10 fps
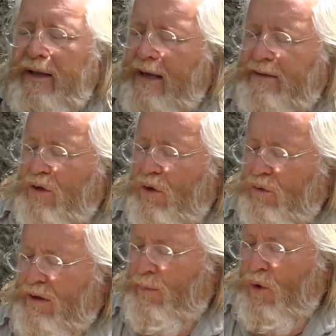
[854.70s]
so
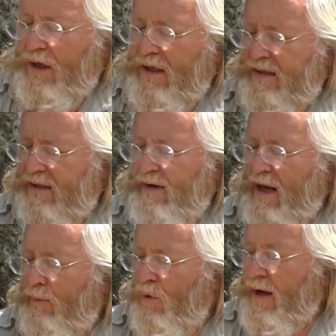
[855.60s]
the book is
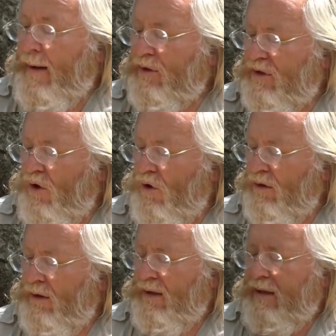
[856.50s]
available on
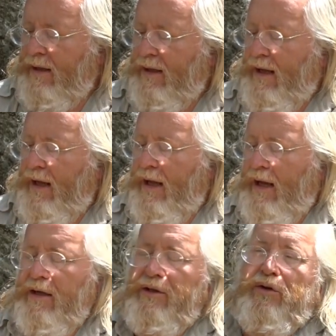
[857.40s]
Amazon.
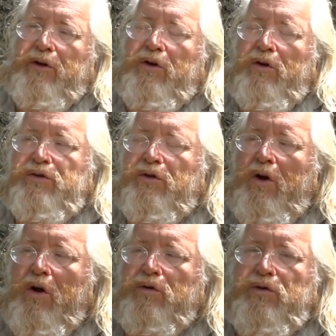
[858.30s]
You can also
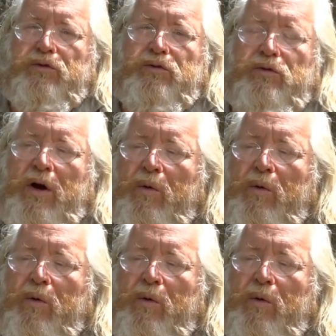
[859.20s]
go to our